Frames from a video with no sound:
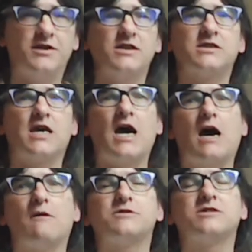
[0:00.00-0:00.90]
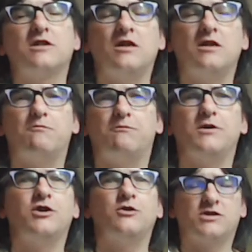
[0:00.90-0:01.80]
is an absolutely
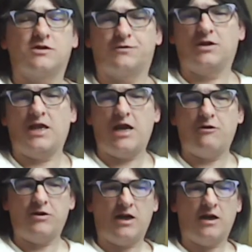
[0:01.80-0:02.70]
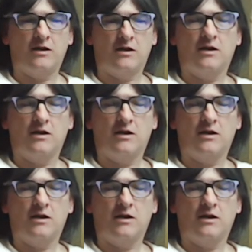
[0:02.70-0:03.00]
beautiful area,